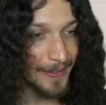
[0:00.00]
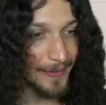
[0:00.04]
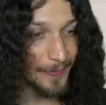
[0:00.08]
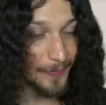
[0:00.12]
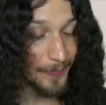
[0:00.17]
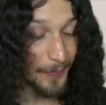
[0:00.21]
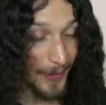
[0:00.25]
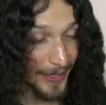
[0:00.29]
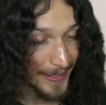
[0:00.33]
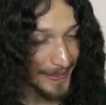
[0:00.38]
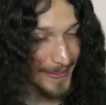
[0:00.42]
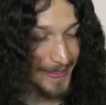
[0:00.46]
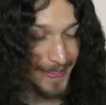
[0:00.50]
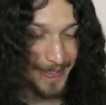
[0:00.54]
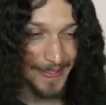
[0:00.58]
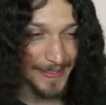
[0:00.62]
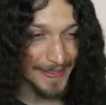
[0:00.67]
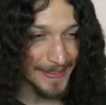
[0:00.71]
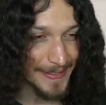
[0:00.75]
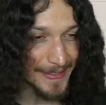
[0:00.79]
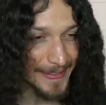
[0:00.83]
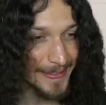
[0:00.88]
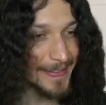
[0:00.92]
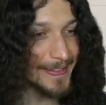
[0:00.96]

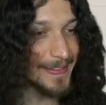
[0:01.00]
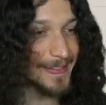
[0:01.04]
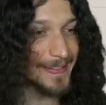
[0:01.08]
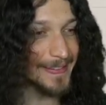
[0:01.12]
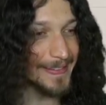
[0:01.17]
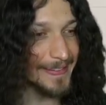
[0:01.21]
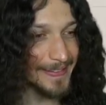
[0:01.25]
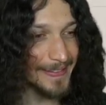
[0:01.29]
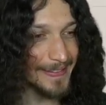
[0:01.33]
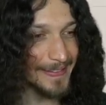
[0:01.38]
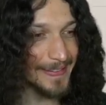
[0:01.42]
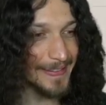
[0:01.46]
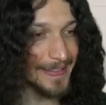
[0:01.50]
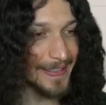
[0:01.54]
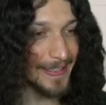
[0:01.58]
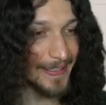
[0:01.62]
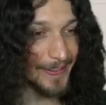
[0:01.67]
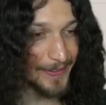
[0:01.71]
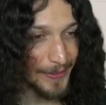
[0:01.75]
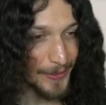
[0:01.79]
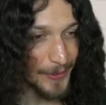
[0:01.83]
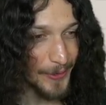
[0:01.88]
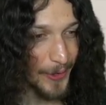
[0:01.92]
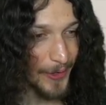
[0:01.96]
What? A
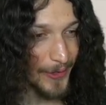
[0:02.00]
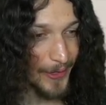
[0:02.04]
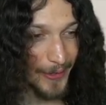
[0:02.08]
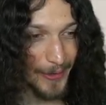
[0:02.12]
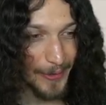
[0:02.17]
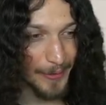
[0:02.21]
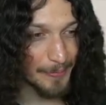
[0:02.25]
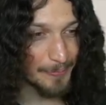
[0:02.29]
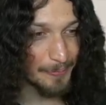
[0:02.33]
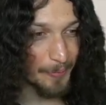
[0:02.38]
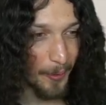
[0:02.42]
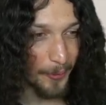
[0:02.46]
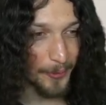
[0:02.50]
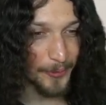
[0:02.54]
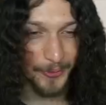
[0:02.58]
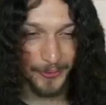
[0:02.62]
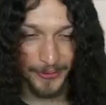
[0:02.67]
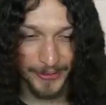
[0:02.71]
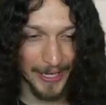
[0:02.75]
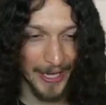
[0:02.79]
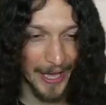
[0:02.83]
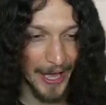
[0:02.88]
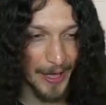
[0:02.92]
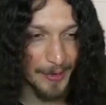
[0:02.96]
new Mortal
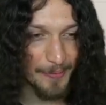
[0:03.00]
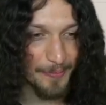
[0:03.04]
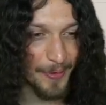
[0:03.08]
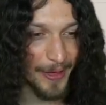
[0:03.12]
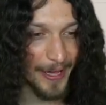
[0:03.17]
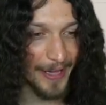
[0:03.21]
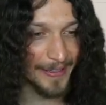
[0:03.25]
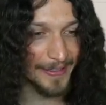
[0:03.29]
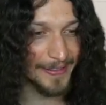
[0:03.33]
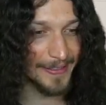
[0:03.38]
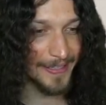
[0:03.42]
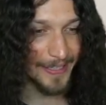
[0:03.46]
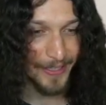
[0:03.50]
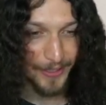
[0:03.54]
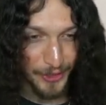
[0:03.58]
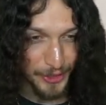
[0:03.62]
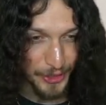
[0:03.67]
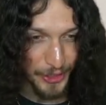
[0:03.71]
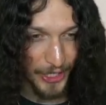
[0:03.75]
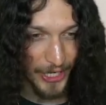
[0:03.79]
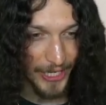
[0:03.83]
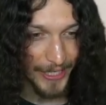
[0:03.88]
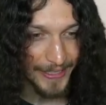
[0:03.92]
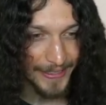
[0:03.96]
Kombat
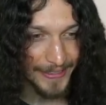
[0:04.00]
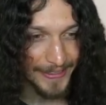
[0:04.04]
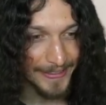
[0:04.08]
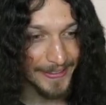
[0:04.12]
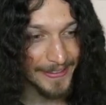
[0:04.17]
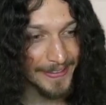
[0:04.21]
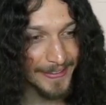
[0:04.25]
ninja?